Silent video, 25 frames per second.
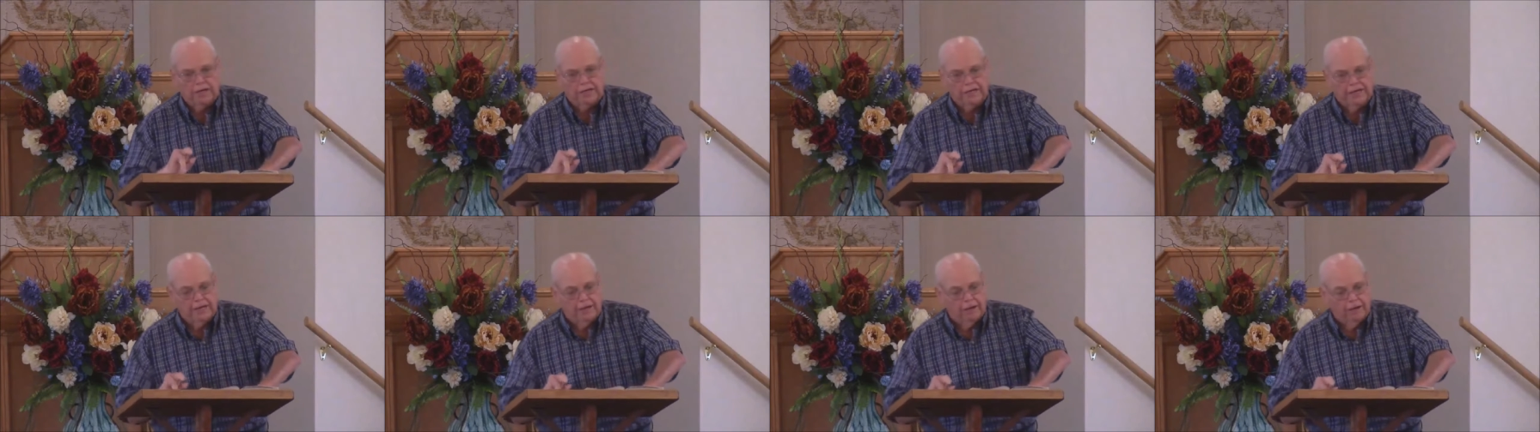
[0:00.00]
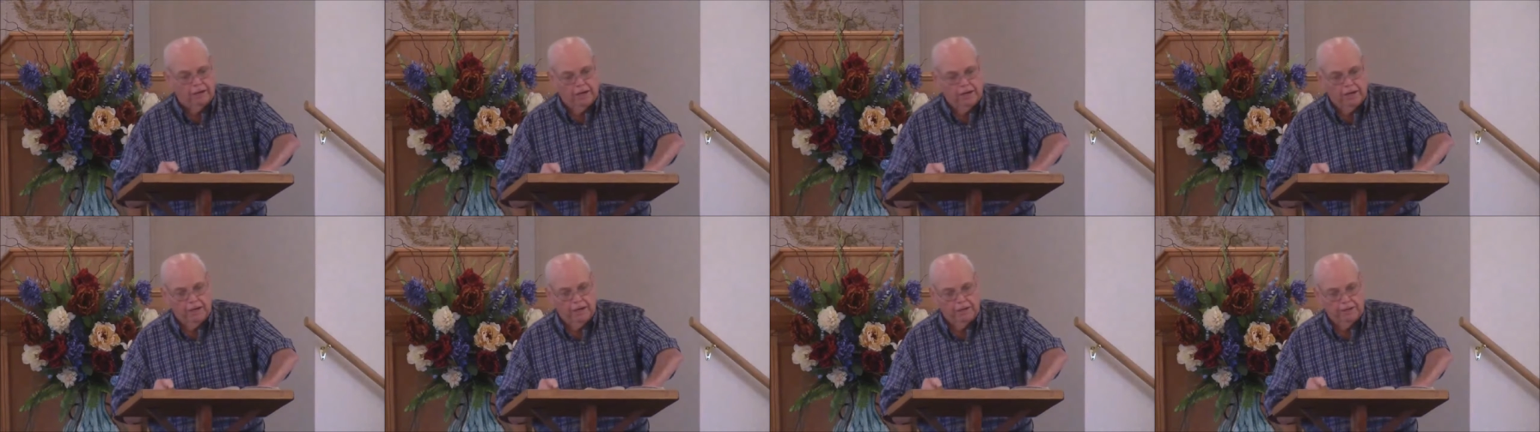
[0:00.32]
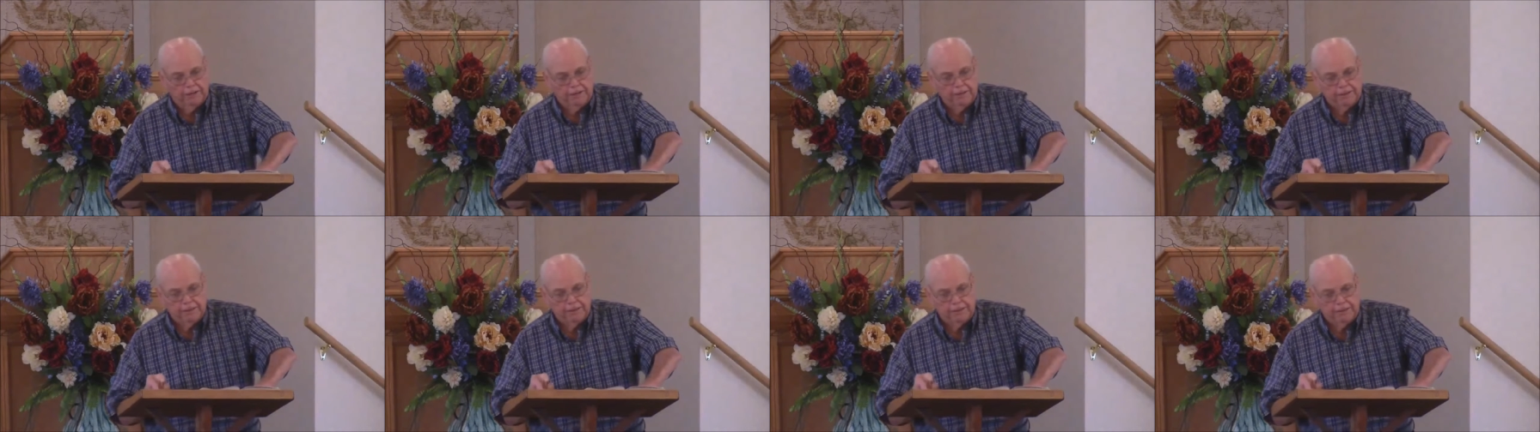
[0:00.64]
Now,
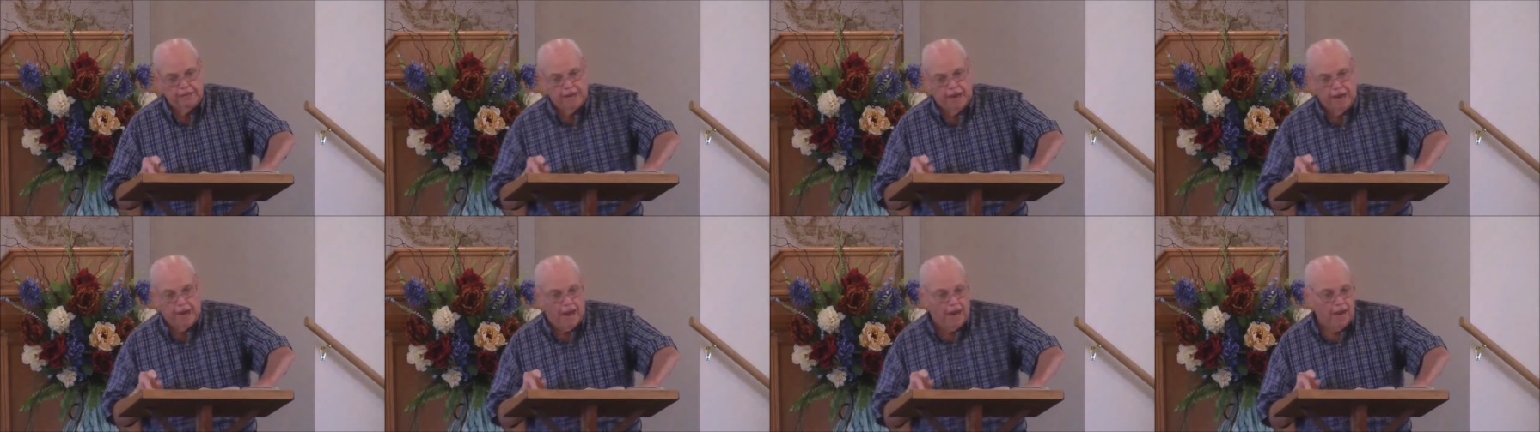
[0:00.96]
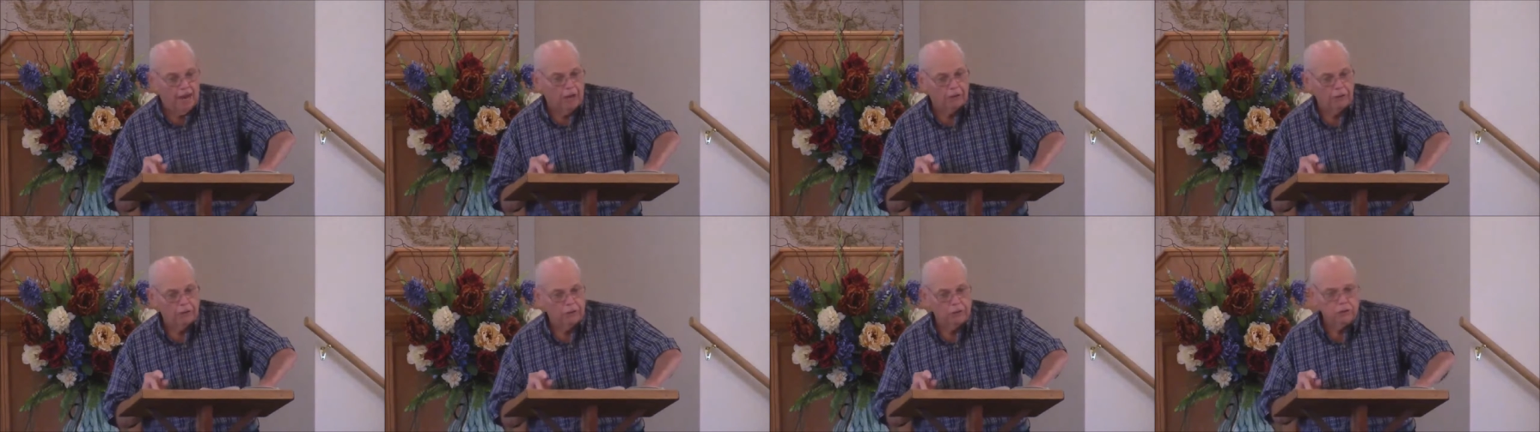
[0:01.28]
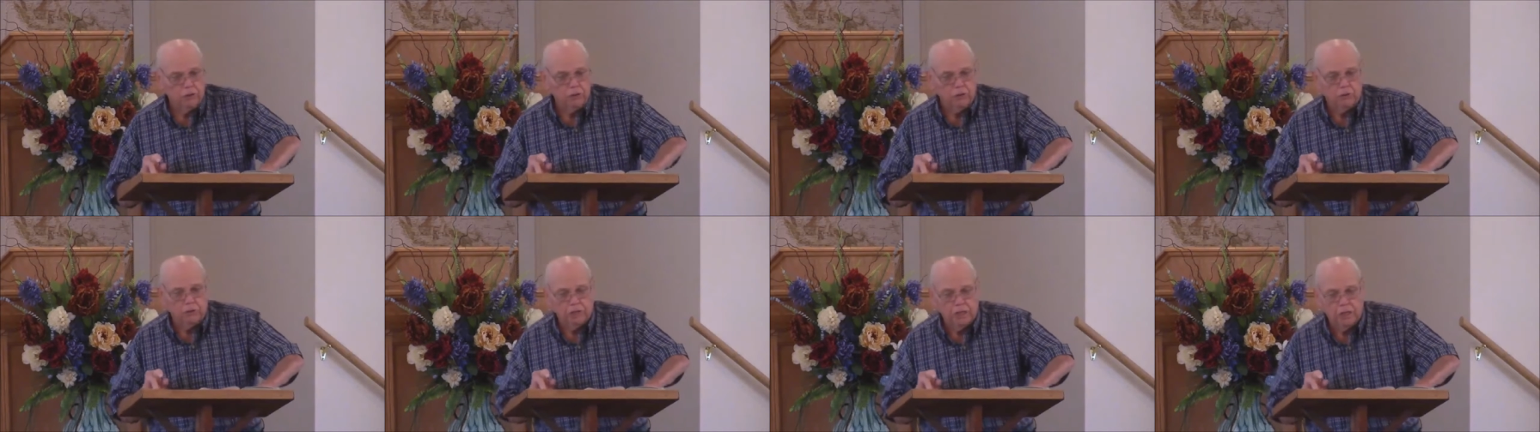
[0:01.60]
how do
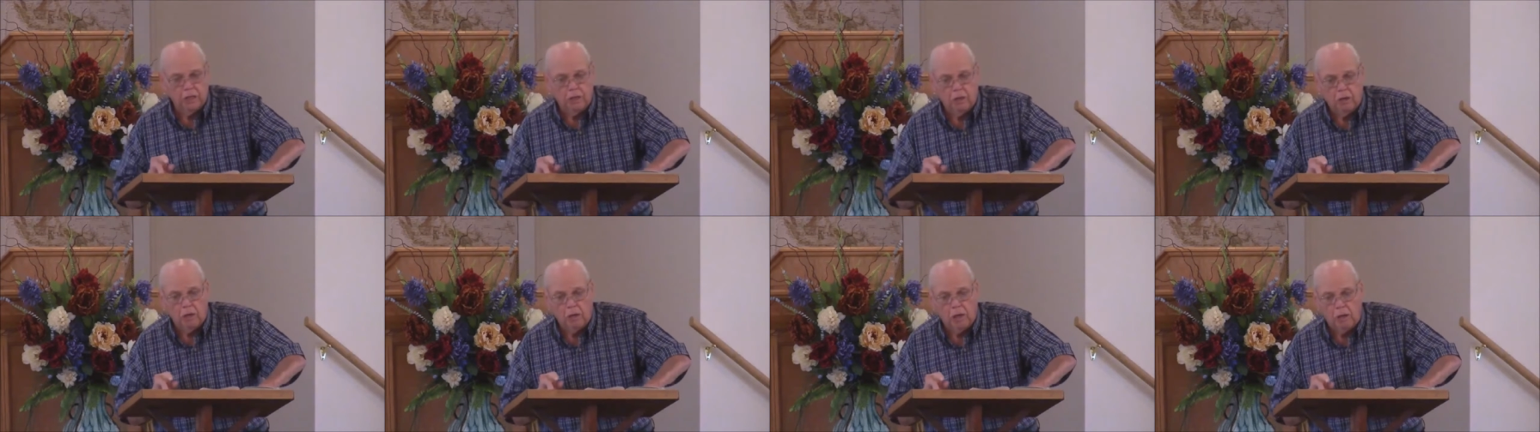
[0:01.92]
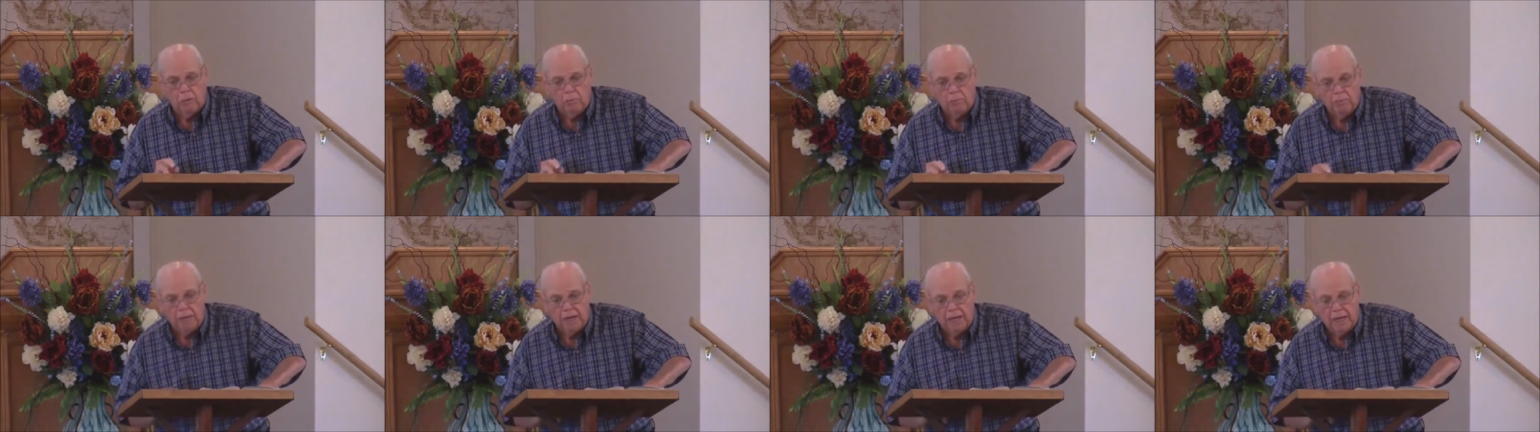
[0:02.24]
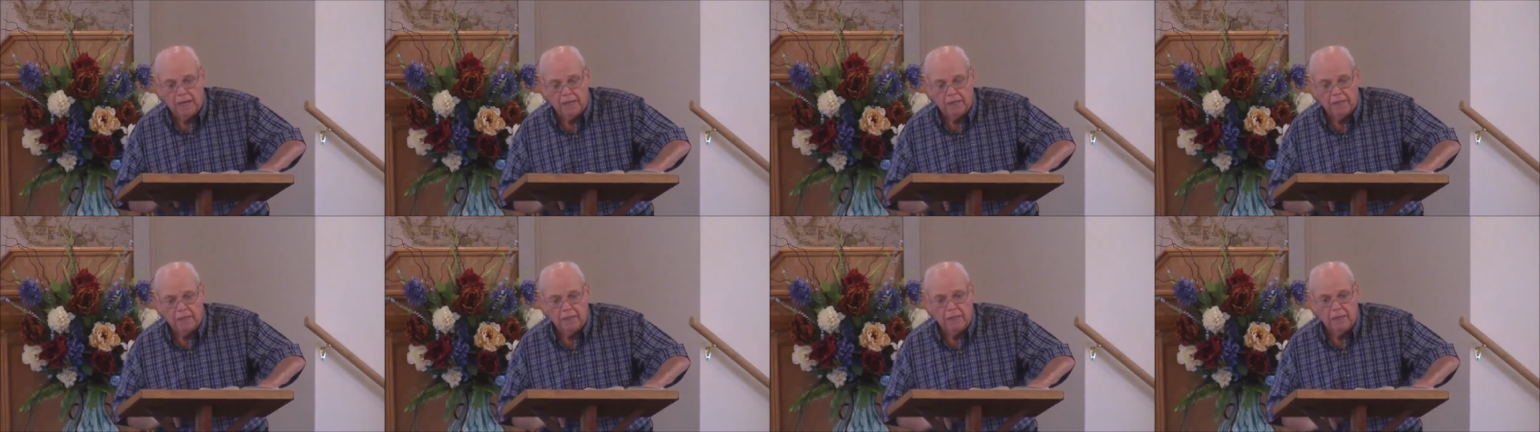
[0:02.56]
you tell a
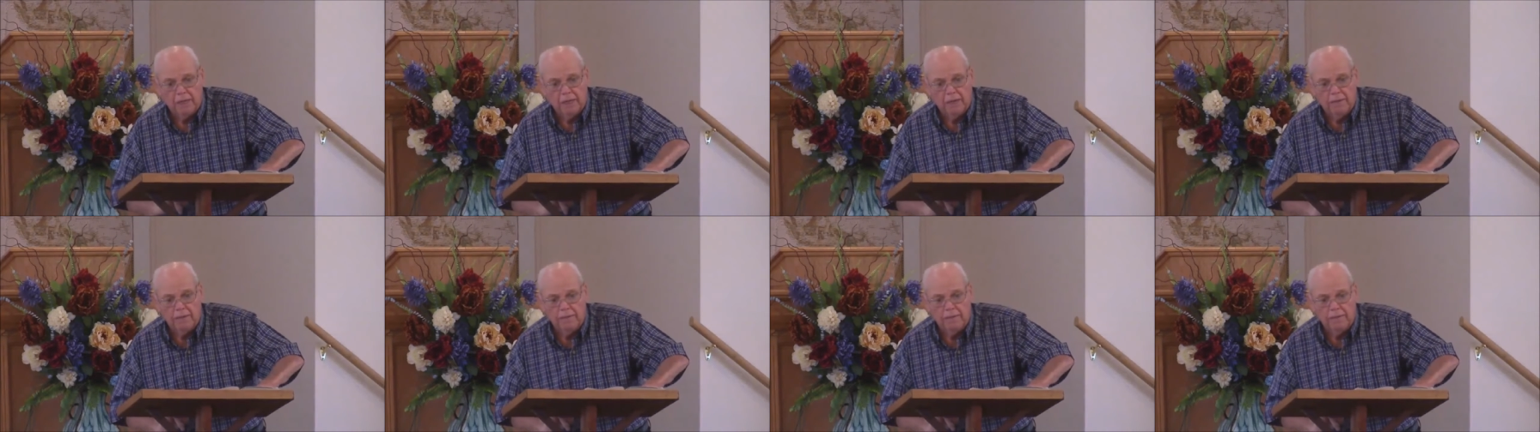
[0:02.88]
man